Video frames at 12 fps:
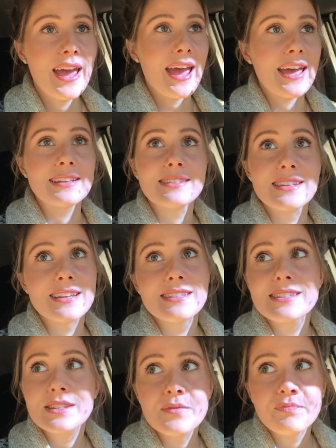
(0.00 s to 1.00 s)
And
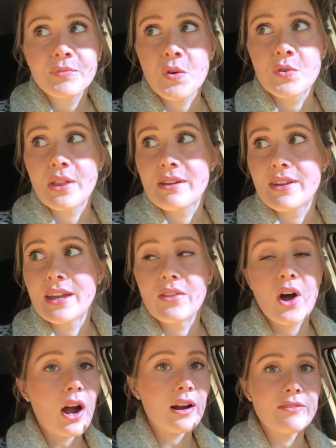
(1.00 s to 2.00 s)
since we're living in
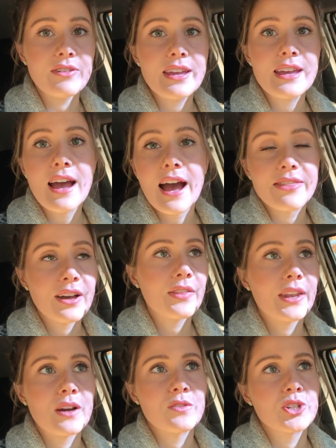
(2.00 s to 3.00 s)
the RV, I thought
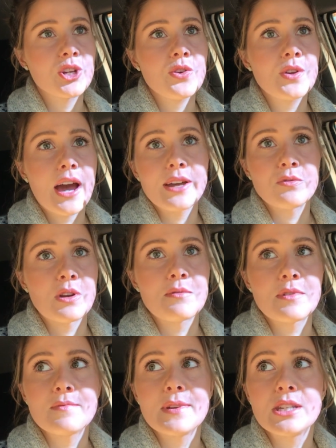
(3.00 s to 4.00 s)
that I would show you guys what I'm
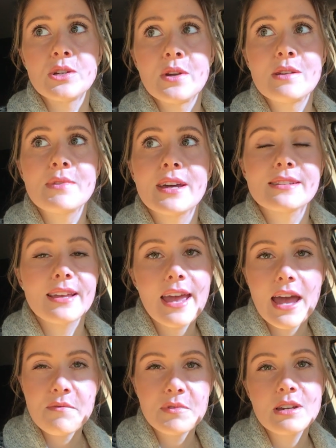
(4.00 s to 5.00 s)
going to be doing, because I
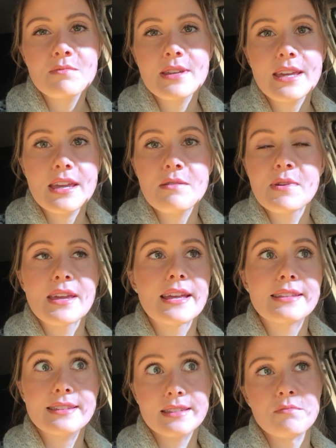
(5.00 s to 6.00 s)
am going to be keeping
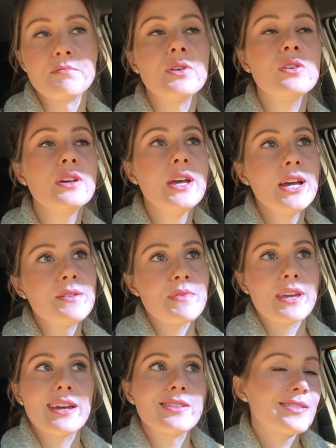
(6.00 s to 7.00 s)
it simple
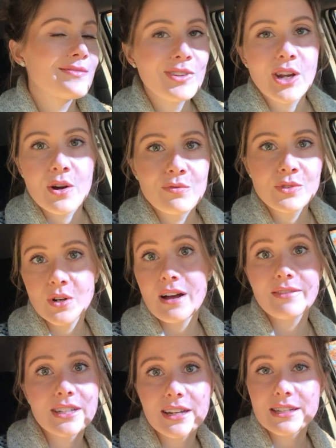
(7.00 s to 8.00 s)
because, you know, we don't
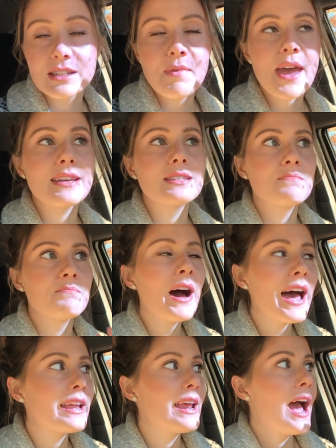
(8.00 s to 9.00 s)
have a ton of space.
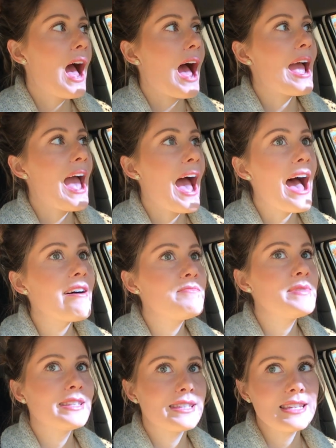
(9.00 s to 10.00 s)
But I have
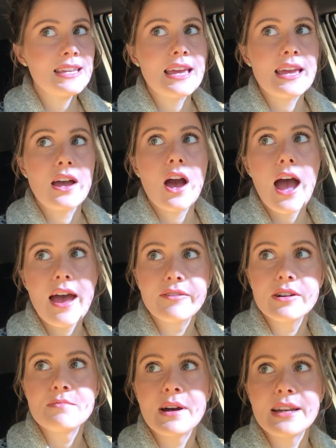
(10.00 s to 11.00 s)
been seeing
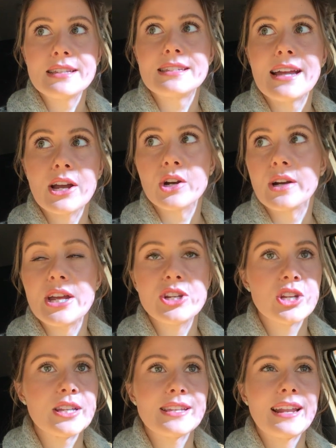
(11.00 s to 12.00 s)
everybody's
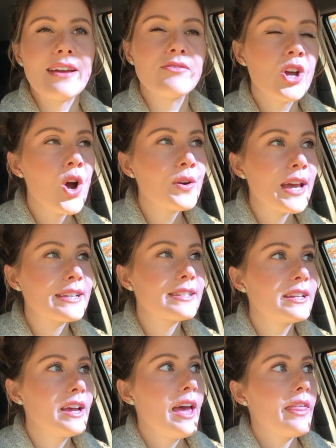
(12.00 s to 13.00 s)
decorations, and I've
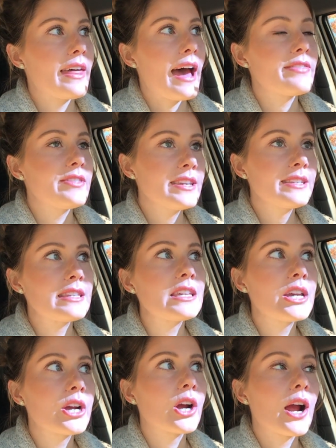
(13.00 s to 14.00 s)
noticed that this
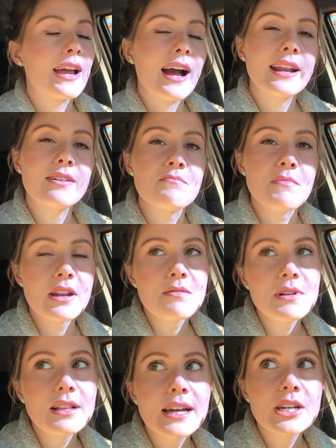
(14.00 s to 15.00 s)
year a kind of
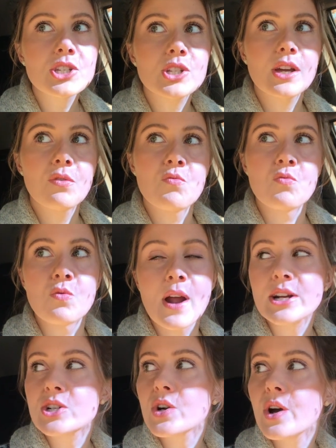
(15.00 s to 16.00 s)
minimalist
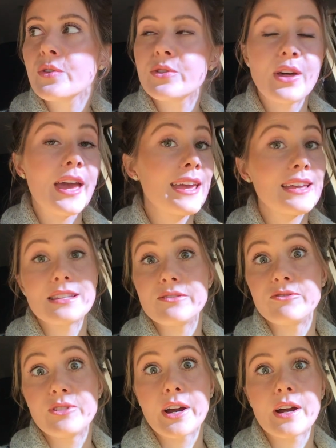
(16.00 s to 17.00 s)
retro thing is
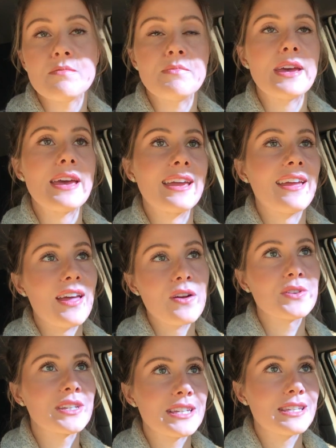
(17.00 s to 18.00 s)
very big, and that
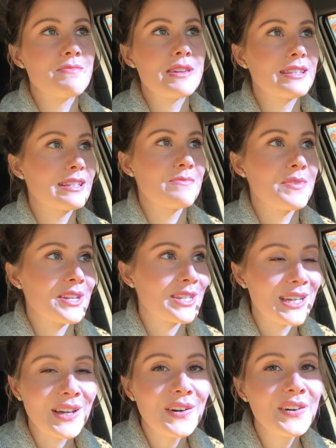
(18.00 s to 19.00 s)
really speaks to me
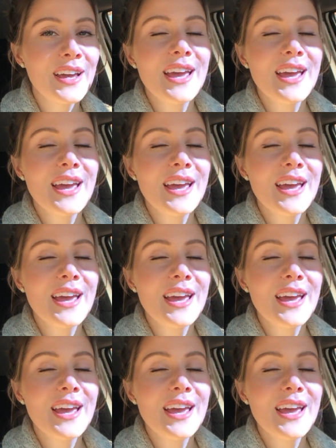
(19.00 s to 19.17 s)
too.